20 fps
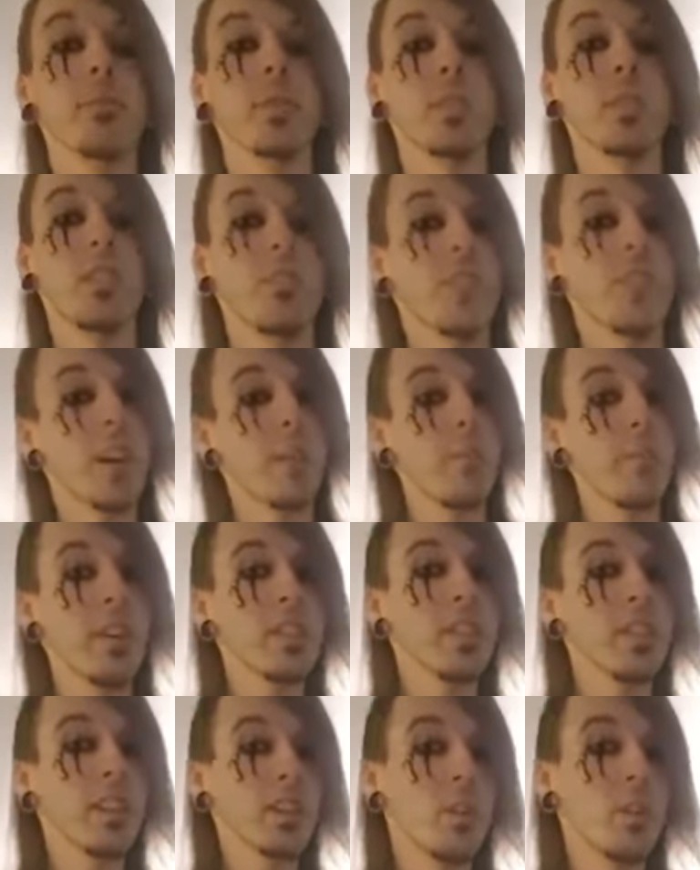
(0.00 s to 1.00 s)
the very
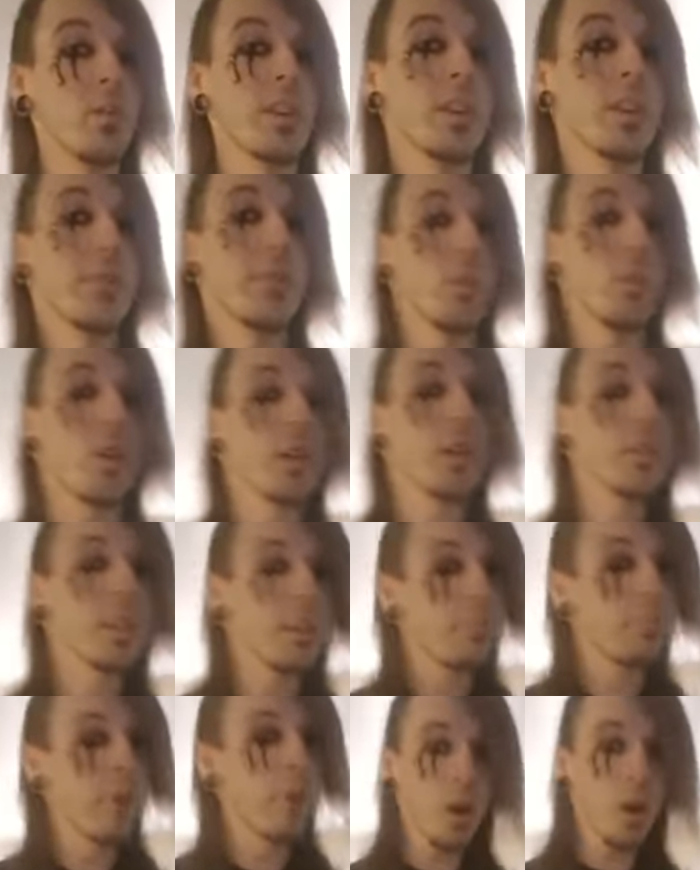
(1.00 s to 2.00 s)
best like no one ever was,
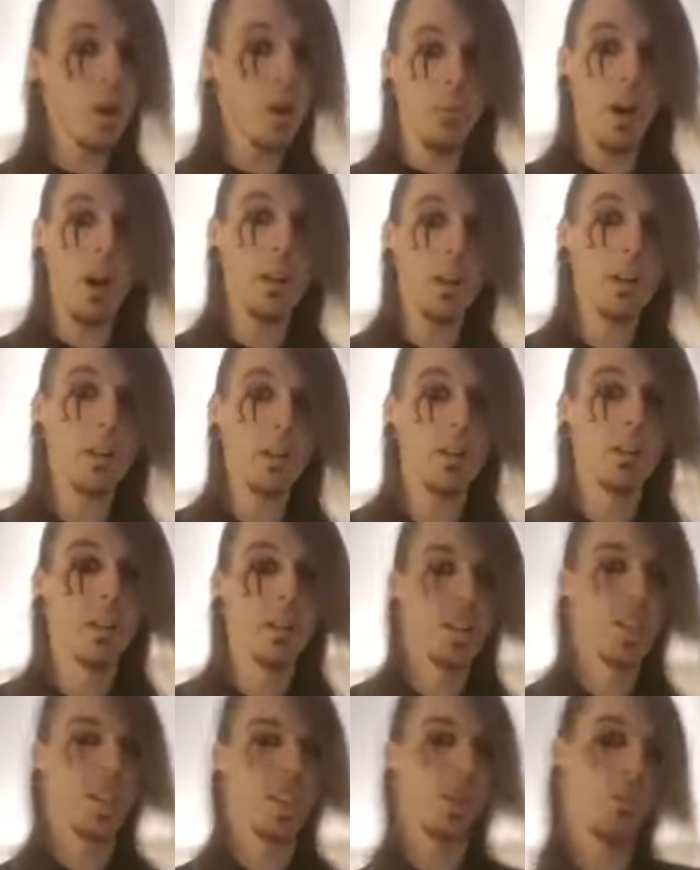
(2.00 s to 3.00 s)
like Pokemon?
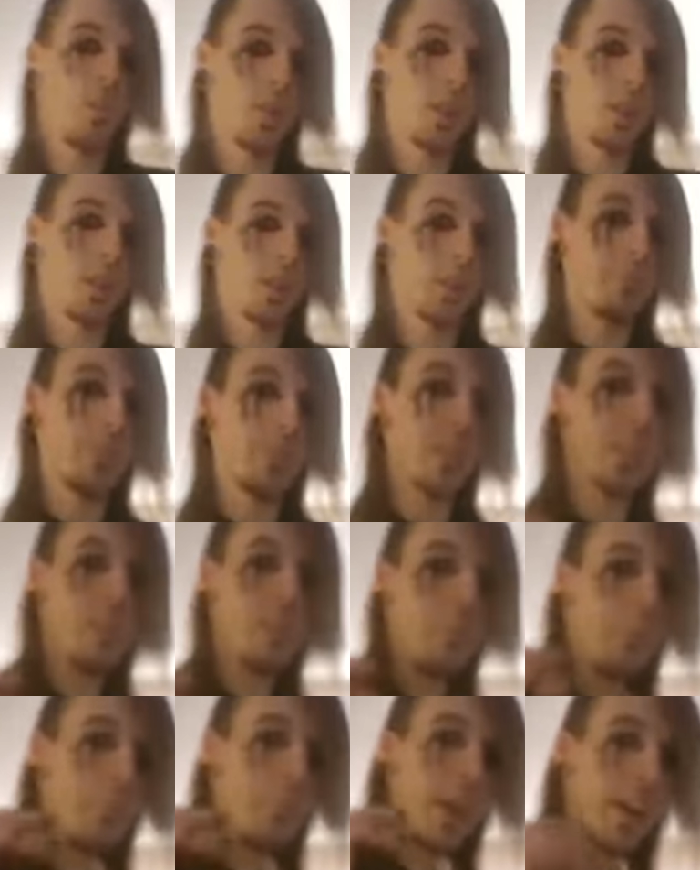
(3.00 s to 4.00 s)
You want to be the
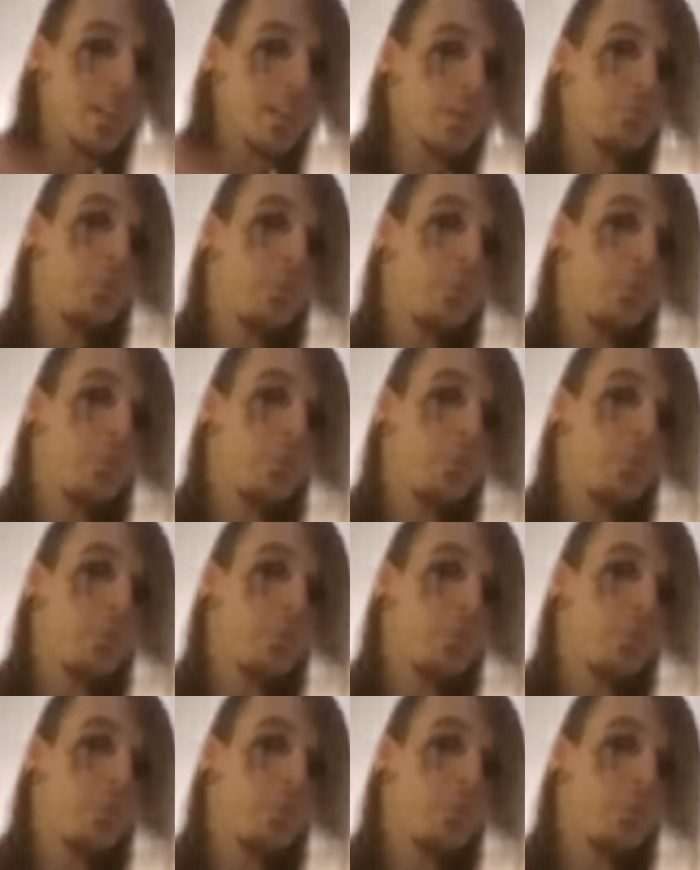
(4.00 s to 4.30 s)
best